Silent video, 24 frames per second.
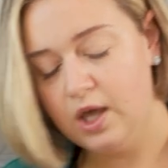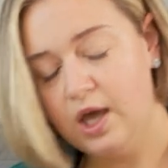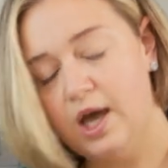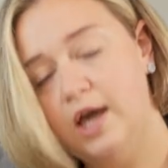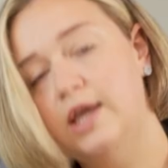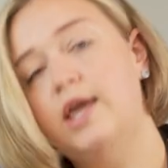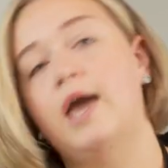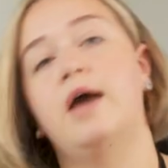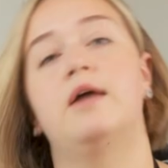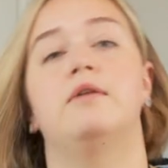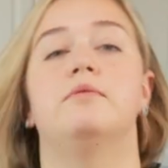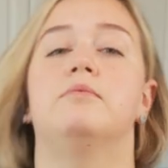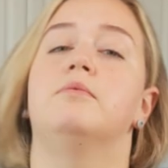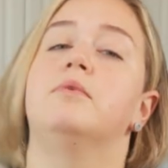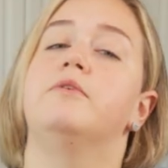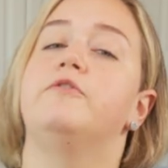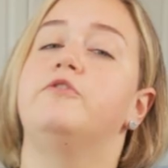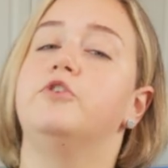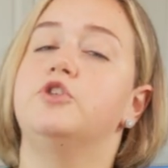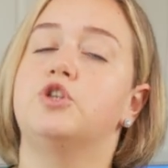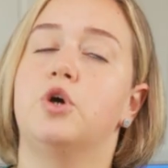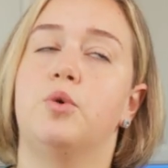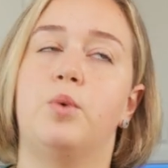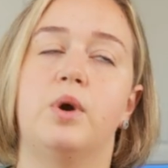Again, if
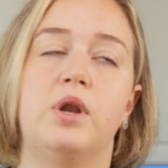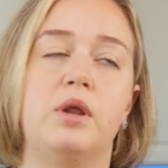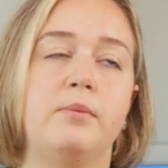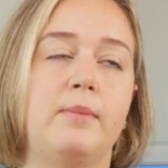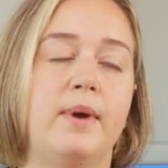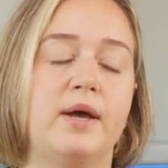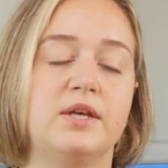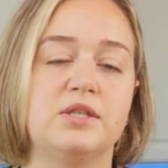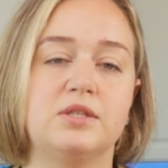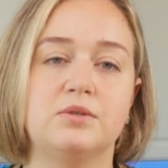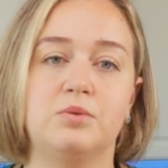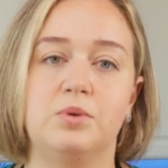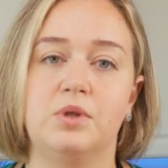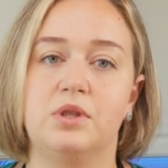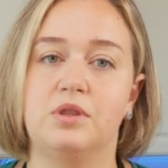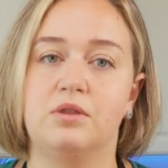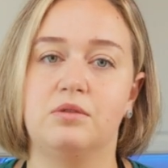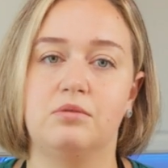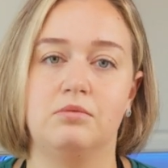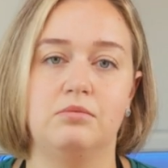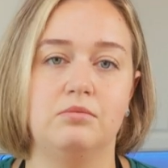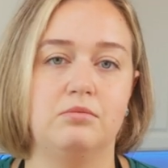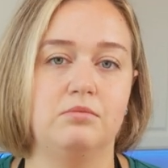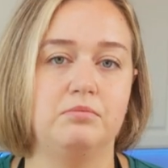you don't want to mess with
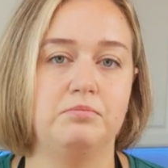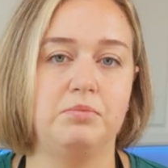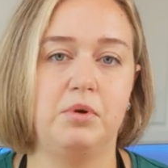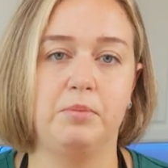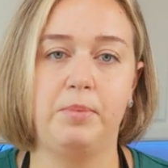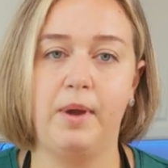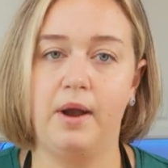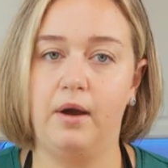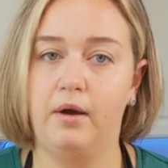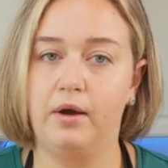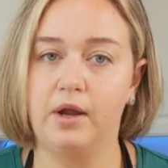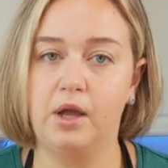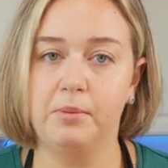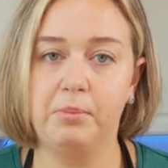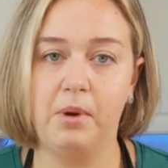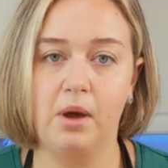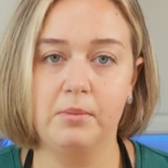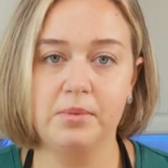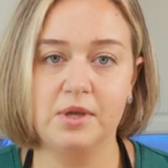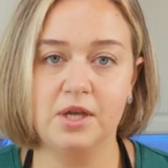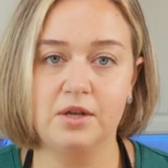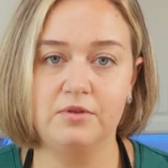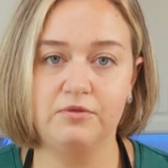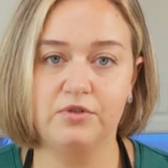preparing a
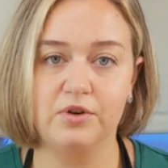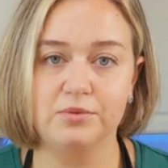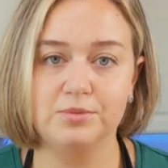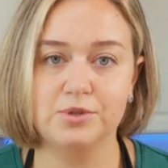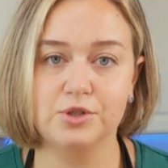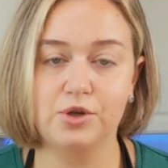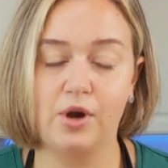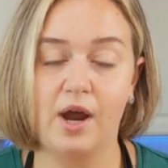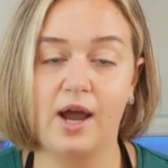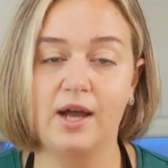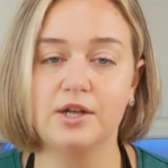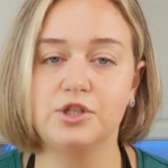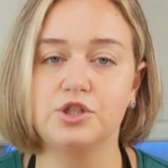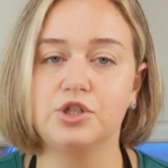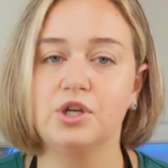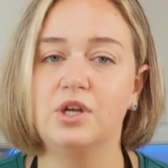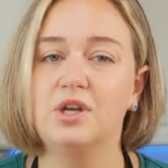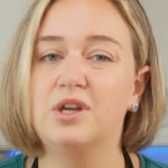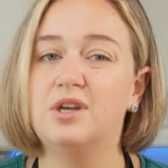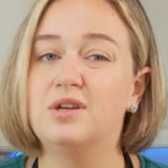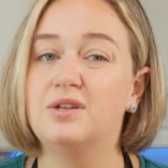pumpkin from scratch,